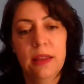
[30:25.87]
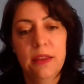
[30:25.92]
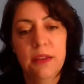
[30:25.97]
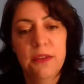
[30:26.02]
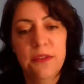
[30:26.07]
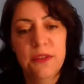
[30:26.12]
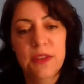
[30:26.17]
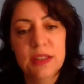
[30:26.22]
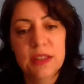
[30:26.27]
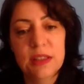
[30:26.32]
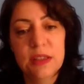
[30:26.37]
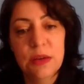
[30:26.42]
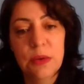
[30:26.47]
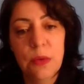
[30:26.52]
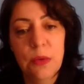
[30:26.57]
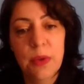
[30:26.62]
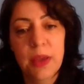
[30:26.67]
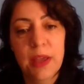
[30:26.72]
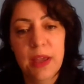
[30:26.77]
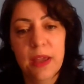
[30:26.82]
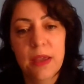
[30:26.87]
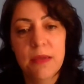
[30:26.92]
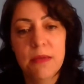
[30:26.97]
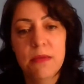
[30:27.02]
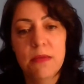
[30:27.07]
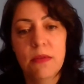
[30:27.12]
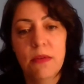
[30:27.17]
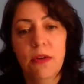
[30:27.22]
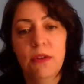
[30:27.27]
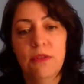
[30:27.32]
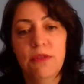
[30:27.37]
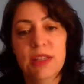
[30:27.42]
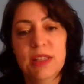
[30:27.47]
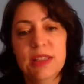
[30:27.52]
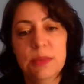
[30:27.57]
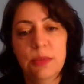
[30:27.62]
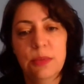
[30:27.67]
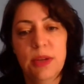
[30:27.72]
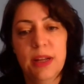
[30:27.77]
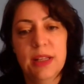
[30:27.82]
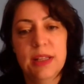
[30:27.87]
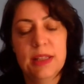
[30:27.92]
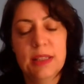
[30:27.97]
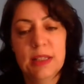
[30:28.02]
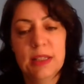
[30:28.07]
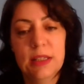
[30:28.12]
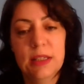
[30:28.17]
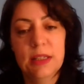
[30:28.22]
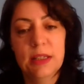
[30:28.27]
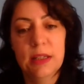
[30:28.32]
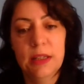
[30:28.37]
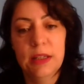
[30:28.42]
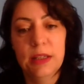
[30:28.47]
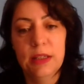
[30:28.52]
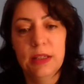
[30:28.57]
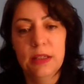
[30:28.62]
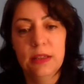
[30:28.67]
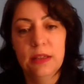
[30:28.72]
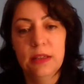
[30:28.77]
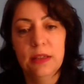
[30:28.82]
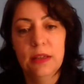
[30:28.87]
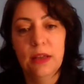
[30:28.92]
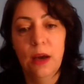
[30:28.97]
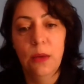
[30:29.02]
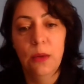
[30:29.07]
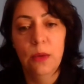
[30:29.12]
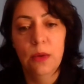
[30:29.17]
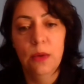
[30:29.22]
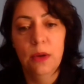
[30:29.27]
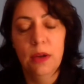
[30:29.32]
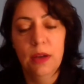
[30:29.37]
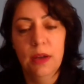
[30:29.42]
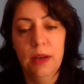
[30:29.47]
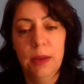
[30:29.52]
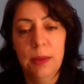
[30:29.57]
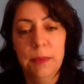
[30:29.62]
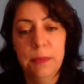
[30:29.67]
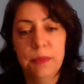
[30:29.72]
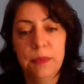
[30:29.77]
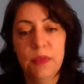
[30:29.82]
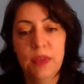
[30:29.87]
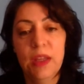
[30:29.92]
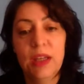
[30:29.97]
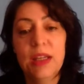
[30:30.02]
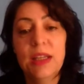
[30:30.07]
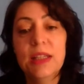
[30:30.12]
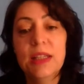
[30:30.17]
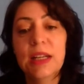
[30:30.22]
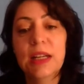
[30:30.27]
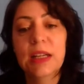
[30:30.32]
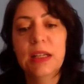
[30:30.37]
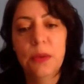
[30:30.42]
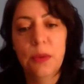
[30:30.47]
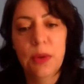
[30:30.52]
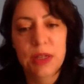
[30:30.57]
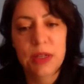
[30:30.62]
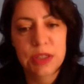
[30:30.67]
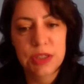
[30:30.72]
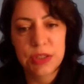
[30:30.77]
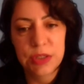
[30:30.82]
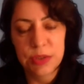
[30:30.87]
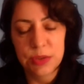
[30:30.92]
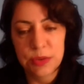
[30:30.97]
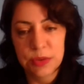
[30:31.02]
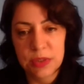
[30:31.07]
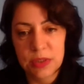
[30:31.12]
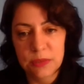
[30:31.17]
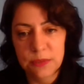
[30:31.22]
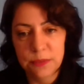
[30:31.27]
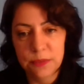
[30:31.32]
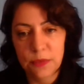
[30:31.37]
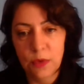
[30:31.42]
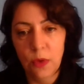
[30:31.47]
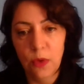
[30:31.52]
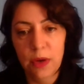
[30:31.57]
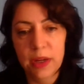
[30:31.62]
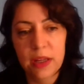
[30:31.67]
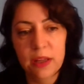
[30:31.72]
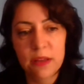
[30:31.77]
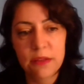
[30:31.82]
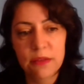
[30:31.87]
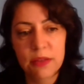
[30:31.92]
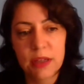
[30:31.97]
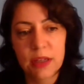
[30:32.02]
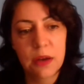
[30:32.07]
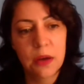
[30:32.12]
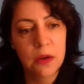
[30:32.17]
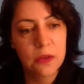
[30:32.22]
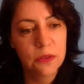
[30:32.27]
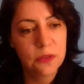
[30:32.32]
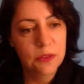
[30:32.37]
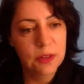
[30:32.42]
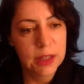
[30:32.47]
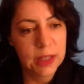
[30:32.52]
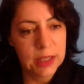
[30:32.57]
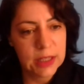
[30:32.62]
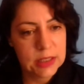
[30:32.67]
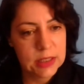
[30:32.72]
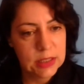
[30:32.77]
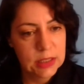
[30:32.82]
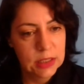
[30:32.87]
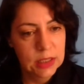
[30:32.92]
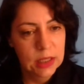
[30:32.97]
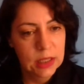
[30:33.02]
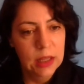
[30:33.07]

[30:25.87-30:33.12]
in the physical way of expressing in our an internal attitude or even a conflict.